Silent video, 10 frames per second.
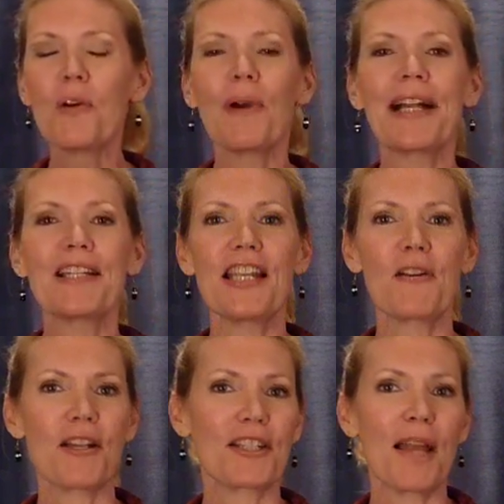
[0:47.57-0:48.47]
Ryan
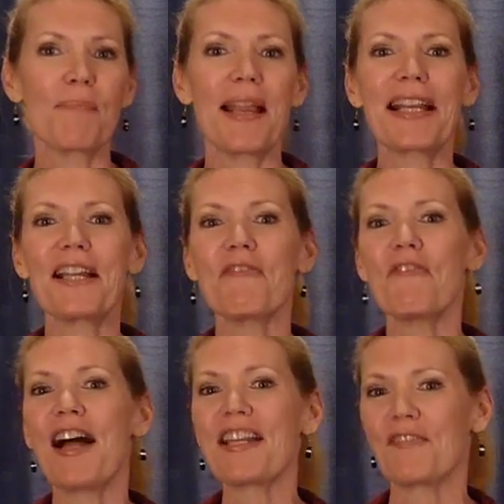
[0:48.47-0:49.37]
Seacrest kept making
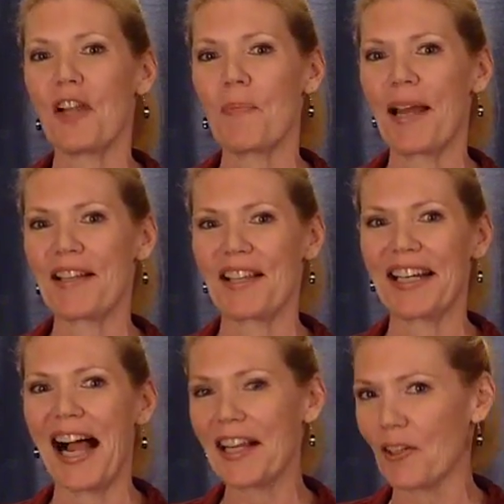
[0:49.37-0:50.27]
fun of Lopez
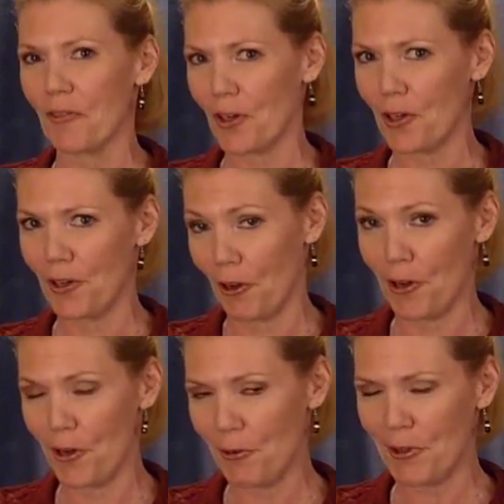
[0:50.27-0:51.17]
on Idol for her
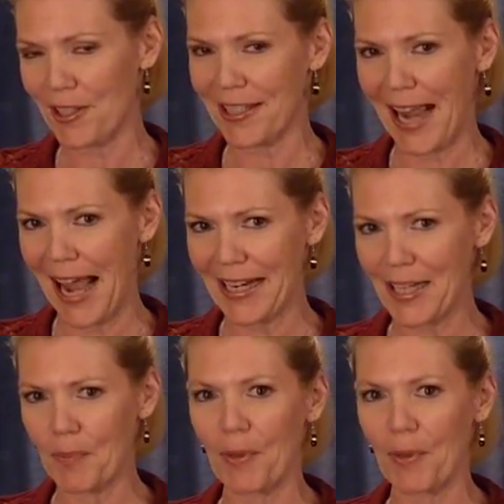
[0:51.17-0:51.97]
new status,